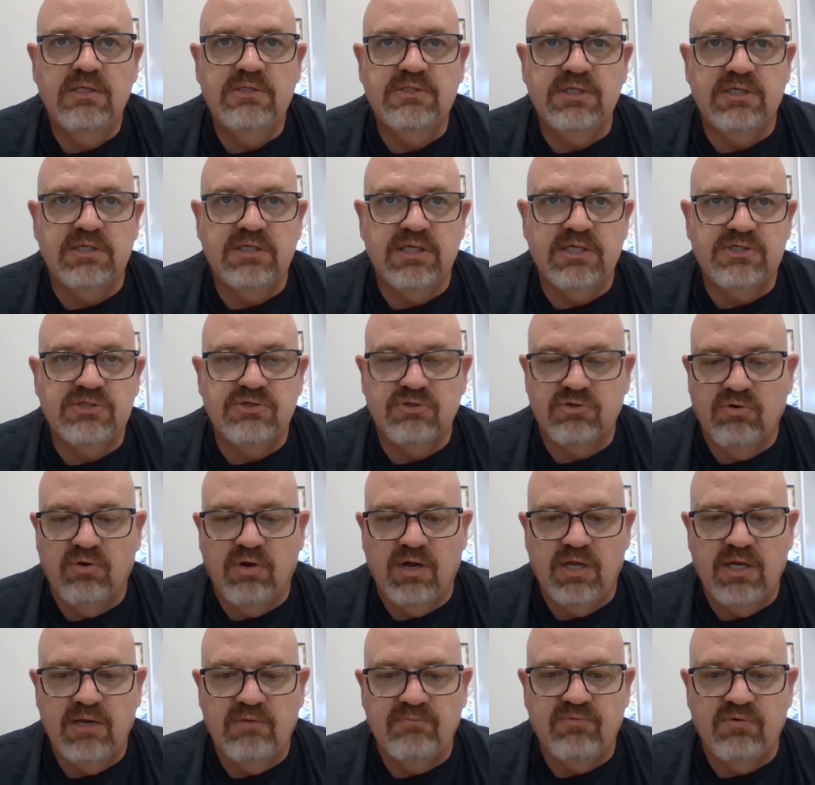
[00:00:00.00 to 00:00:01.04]
to get your
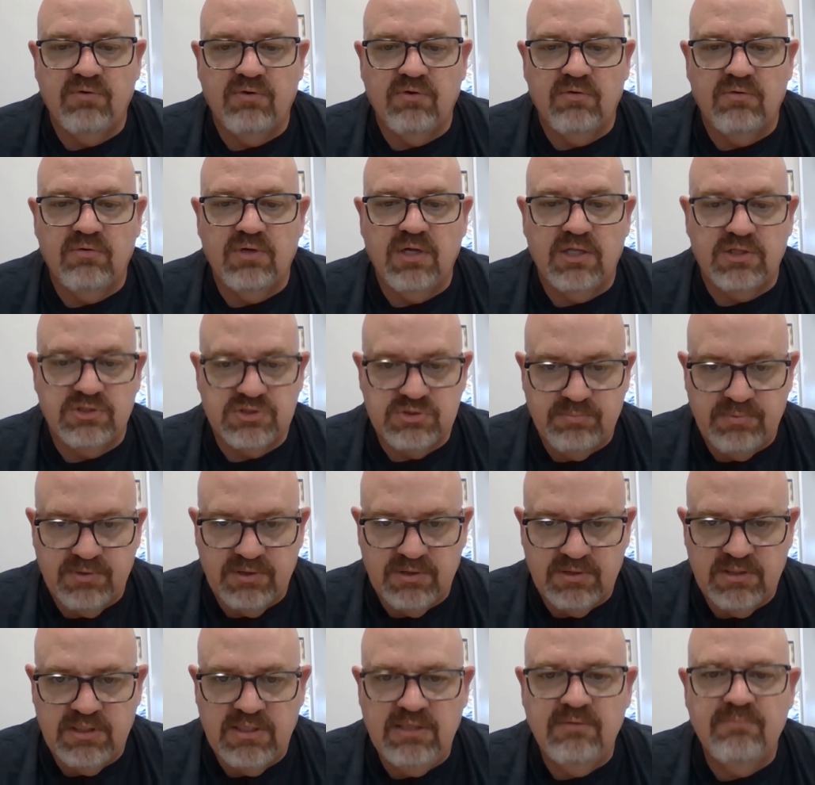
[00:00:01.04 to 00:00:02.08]
grade up for
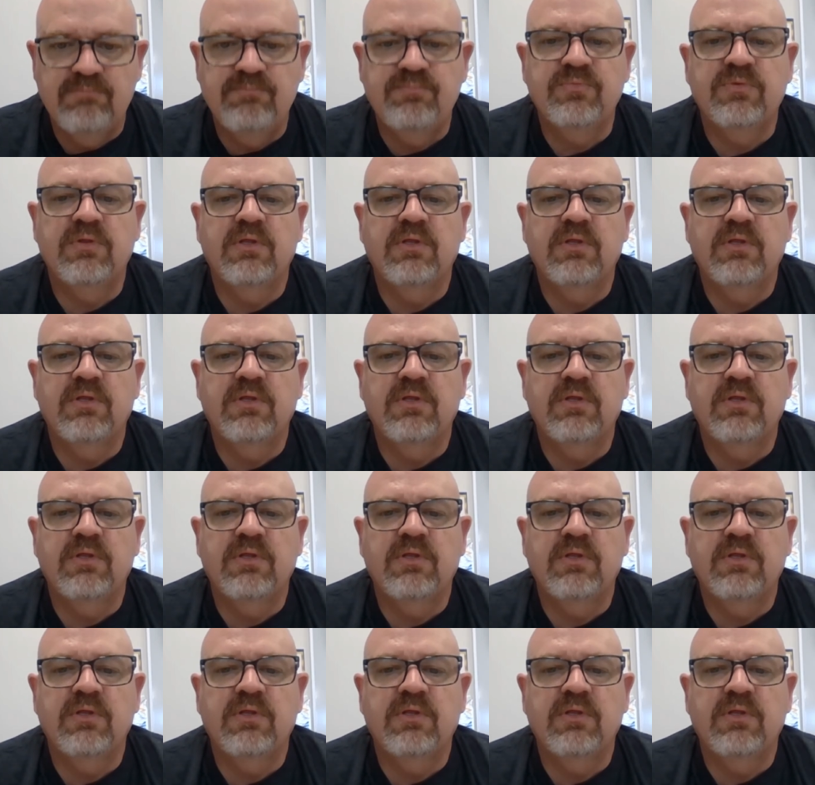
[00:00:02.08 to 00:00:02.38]
eligibility,